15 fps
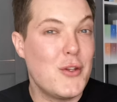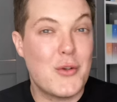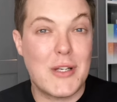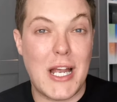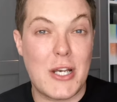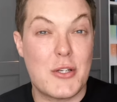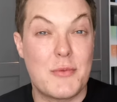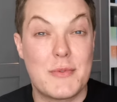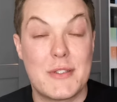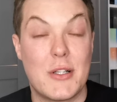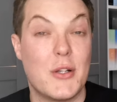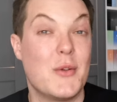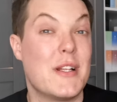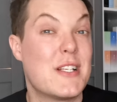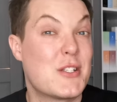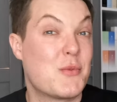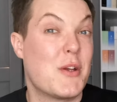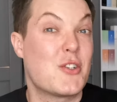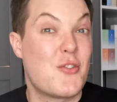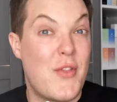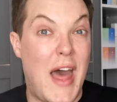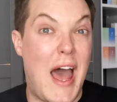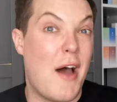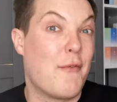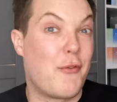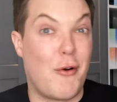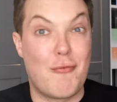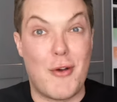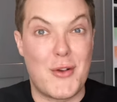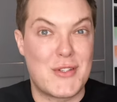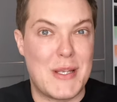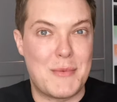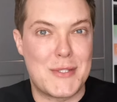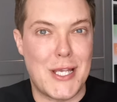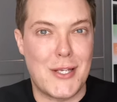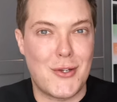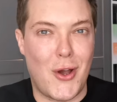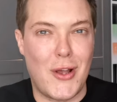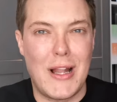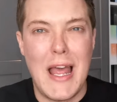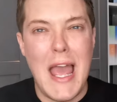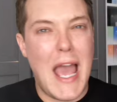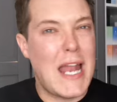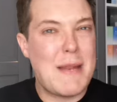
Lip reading: you could absolutely switch that for a rosehip seed oil,